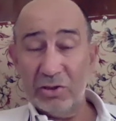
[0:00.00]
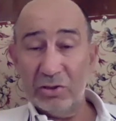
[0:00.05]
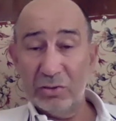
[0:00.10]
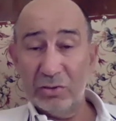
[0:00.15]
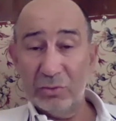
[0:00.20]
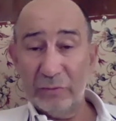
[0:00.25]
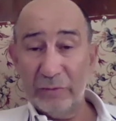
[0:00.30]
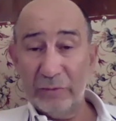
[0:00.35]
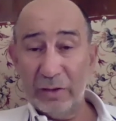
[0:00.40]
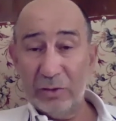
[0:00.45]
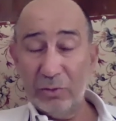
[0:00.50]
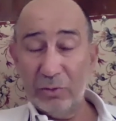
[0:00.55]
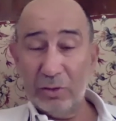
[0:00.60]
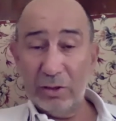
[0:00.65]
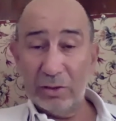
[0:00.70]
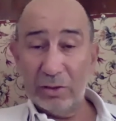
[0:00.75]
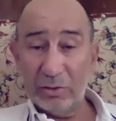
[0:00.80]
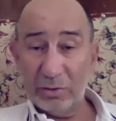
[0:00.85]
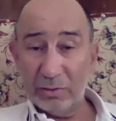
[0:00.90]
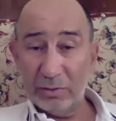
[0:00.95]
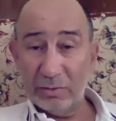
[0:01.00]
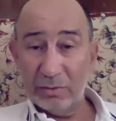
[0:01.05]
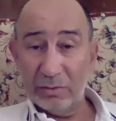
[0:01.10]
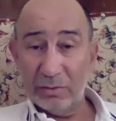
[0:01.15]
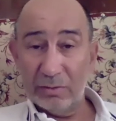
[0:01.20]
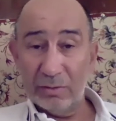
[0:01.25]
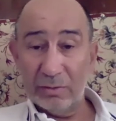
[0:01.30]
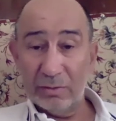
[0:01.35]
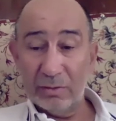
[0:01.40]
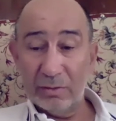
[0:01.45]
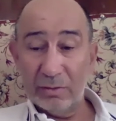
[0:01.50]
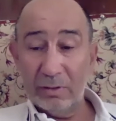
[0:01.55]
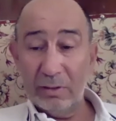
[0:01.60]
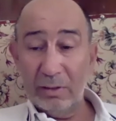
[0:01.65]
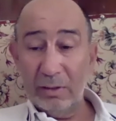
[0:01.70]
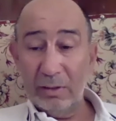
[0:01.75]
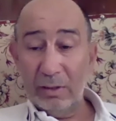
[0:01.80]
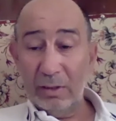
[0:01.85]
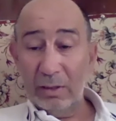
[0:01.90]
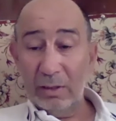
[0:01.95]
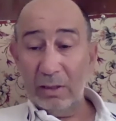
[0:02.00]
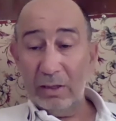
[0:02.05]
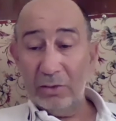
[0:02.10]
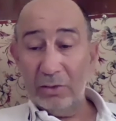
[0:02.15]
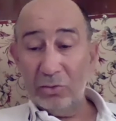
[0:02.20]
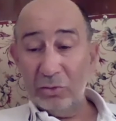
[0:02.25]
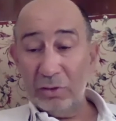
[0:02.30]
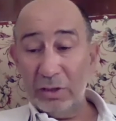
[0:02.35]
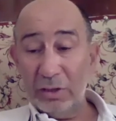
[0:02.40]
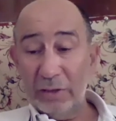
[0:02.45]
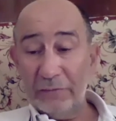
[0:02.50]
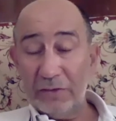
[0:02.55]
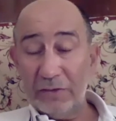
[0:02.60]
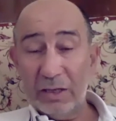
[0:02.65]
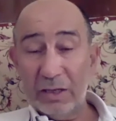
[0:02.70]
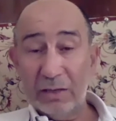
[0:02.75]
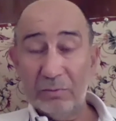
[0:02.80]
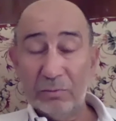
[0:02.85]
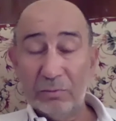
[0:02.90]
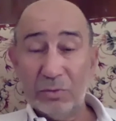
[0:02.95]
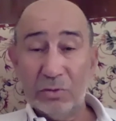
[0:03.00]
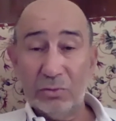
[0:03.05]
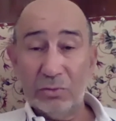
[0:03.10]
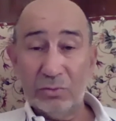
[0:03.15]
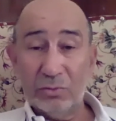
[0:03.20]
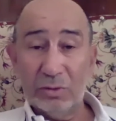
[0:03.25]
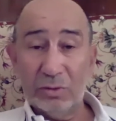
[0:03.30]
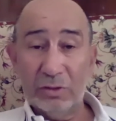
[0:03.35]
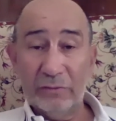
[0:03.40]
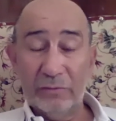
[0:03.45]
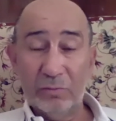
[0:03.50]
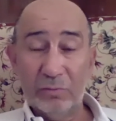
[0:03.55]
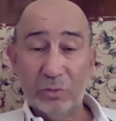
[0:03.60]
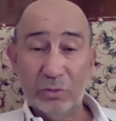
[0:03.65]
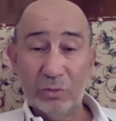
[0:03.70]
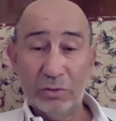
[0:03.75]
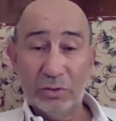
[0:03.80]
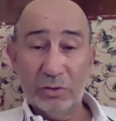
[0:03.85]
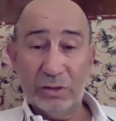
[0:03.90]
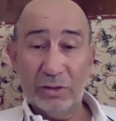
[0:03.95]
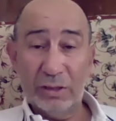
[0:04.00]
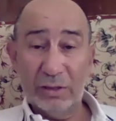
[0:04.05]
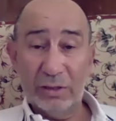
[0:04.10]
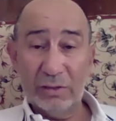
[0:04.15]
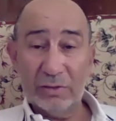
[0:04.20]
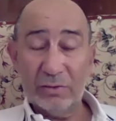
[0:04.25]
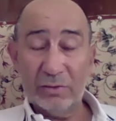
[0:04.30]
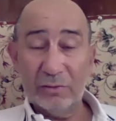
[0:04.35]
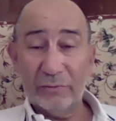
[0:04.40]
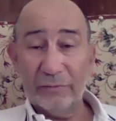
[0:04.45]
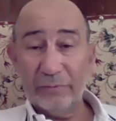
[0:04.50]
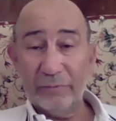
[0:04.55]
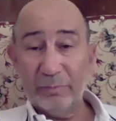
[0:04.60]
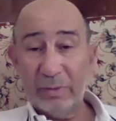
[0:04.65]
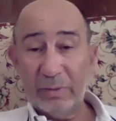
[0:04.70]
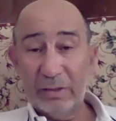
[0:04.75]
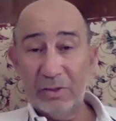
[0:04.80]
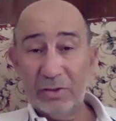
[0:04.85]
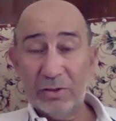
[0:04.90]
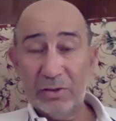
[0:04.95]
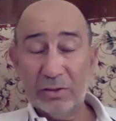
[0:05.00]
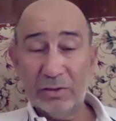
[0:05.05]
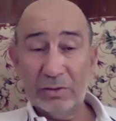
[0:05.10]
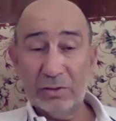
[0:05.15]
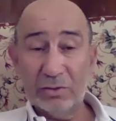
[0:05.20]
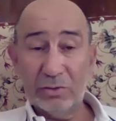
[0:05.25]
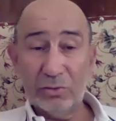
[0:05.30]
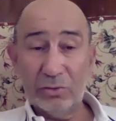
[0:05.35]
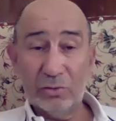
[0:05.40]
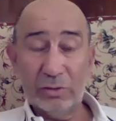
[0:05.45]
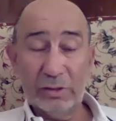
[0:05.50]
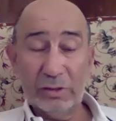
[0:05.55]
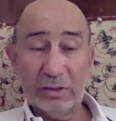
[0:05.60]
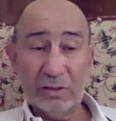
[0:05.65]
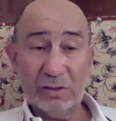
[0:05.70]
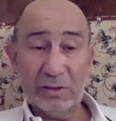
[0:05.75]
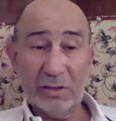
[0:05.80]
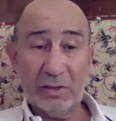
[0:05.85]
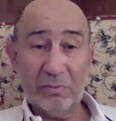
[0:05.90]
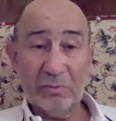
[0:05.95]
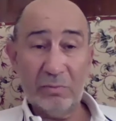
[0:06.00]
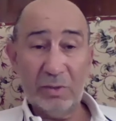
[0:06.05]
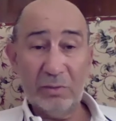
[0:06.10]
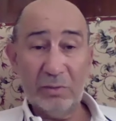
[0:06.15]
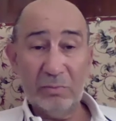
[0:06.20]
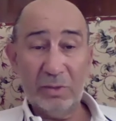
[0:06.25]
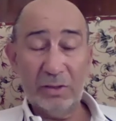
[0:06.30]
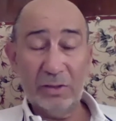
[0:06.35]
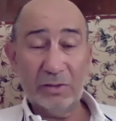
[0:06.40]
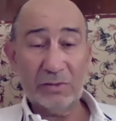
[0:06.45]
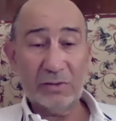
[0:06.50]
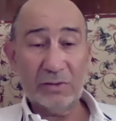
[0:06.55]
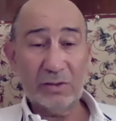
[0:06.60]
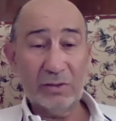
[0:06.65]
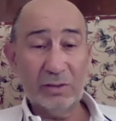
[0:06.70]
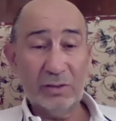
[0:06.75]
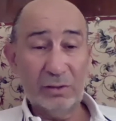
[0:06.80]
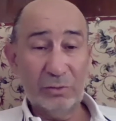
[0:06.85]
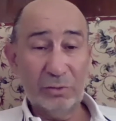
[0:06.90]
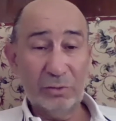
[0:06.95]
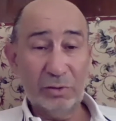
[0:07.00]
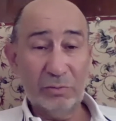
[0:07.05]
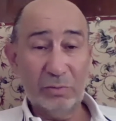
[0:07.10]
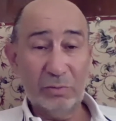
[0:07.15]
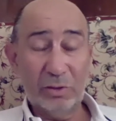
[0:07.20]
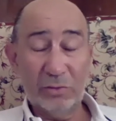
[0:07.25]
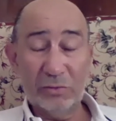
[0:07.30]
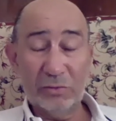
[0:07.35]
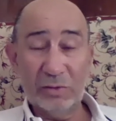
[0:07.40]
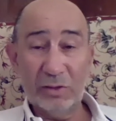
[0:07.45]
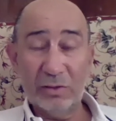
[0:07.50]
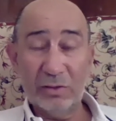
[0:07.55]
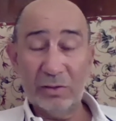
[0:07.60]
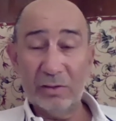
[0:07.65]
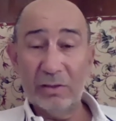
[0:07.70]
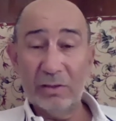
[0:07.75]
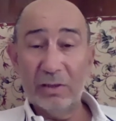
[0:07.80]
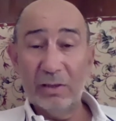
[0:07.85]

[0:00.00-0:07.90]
of our country. I don't have time to give more details of political and so on landscape, but Boris said a lot about that.